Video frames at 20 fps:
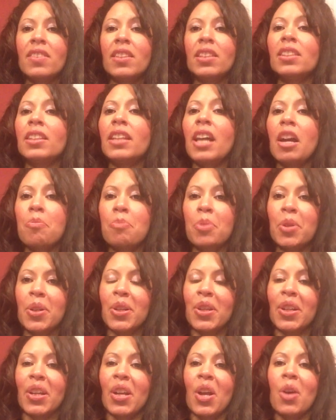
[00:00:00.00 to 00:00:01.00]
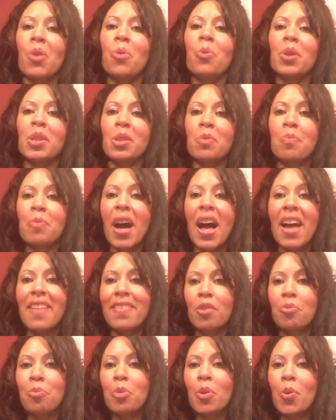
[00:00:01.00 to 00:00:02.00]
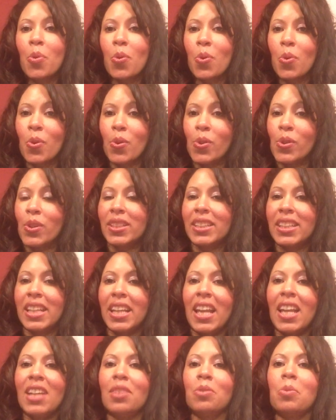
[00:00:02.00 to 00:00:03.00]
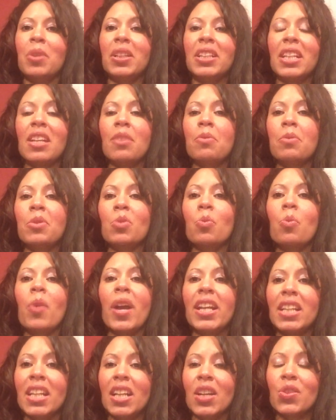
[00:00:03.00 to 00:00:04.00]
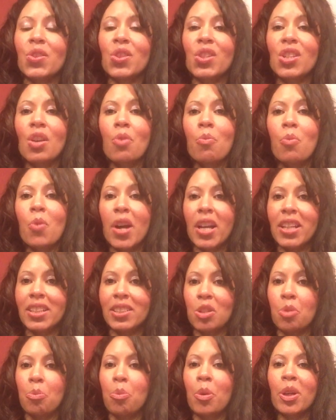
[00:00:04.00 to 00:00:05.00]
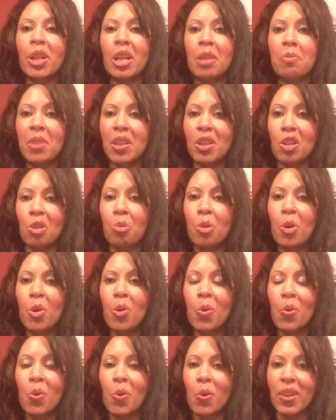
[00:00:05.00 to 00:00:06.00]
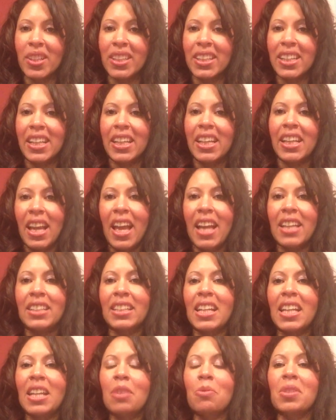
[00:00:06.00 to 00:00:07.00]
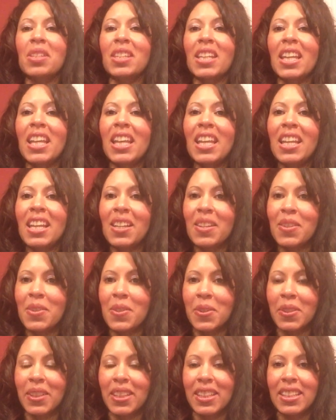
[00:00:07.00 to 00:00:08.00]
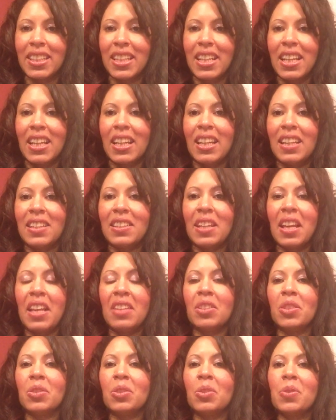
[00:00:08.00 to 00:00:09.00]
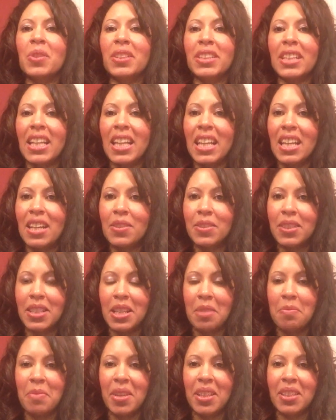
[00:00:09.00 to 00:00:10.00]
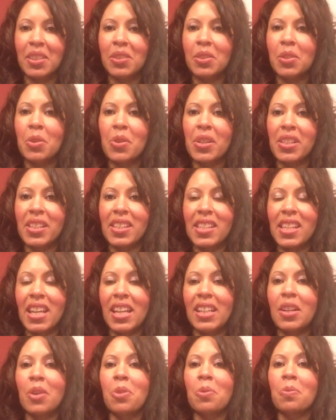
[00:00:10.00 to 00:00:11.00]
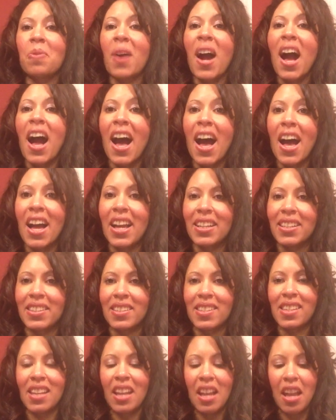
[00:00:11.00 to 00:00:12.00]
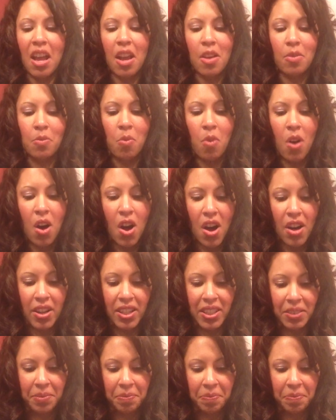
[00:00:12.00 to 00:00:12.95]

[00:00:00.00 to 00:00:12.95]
the leper was by the pool and when he was waiting on someone to put him in the pool and he was healed and the, and the Lord healed him and the Lord said, arise and walk.